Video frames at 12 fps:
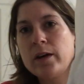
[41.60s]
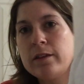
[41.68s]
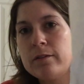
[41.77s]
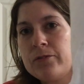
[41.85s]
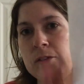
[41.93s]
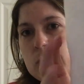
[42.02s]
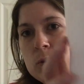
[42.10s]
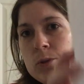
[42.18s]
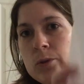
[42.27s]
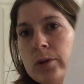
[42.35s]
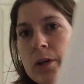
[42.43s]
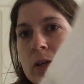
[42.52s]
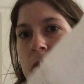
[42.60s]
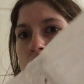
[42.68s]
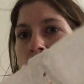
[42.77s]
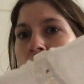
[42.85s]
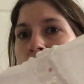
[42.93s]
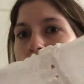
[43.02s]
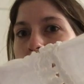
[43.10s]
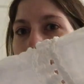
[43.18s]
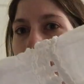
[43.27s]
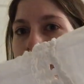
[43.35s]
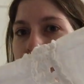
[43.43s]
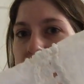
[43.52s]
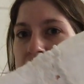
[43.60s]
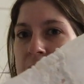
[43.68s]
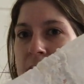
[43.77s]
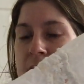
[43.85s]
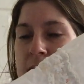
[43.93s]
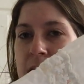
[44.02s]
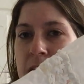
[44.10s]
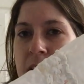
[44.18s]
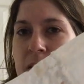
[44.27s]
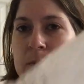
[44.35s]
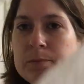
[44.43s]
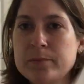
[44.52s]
with a few crochet details here.